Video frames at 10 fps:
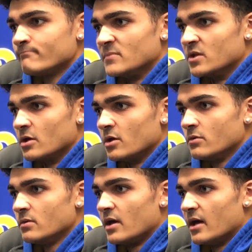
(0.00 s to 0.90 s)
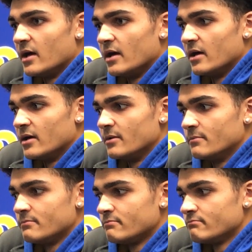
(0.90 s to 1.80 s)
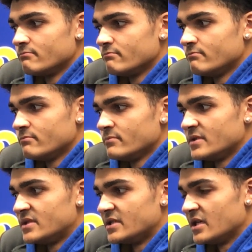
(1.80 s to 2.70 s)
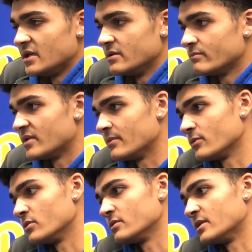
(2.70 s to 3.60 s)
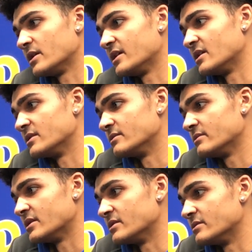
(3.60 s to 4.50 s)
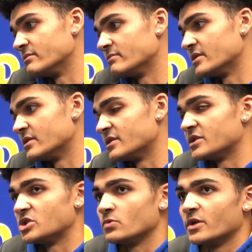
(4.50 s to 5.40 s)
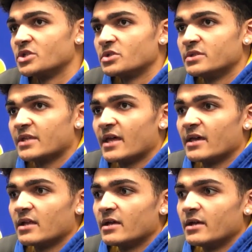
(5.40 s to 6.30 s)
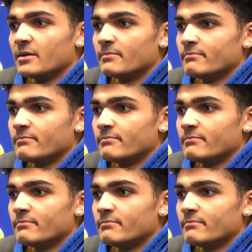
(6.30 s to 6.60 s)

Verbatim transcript: you know, uh, seeing people uh, in, in, in situations that uh,